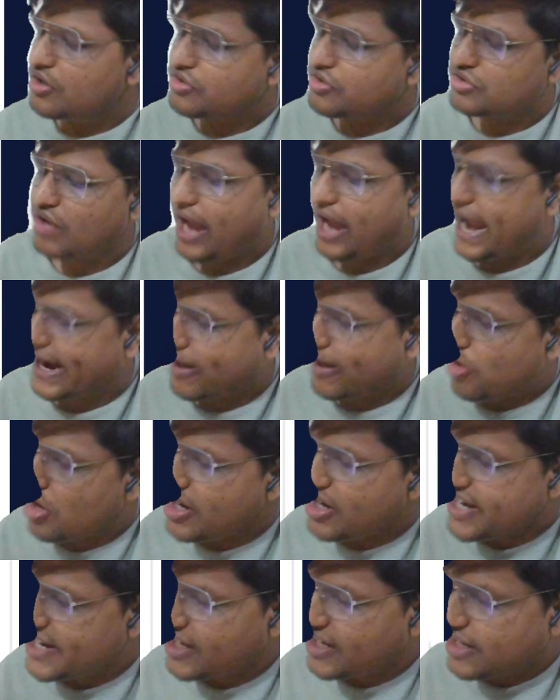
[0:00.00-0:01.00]
So
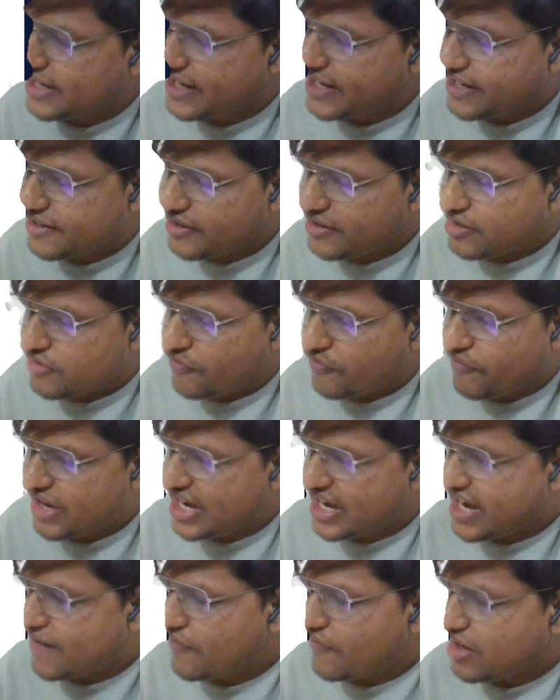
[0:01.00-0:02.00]
accordingly,
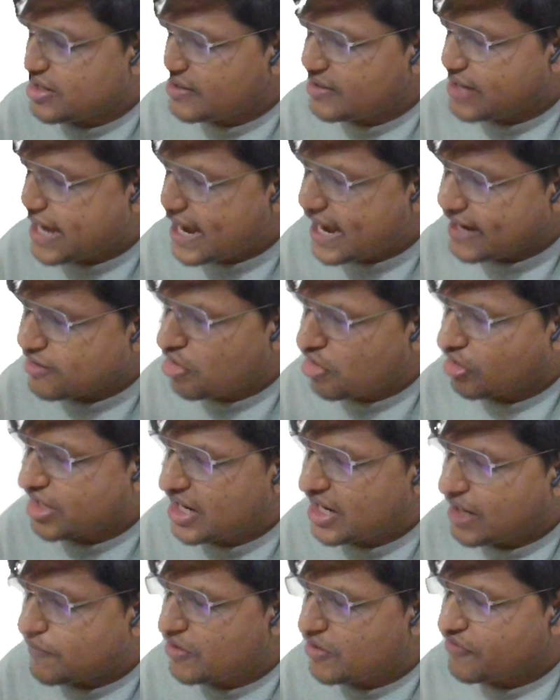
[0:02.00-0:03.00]
whenever they are
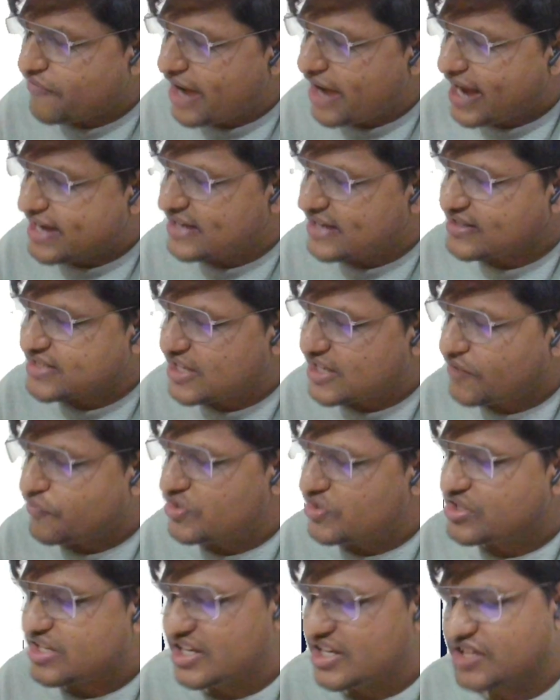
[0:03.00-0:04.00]
talking about various
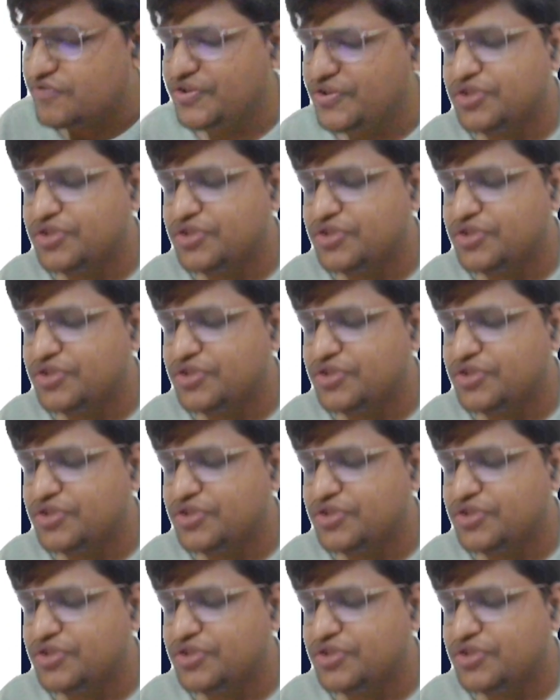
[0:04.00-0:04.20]
services,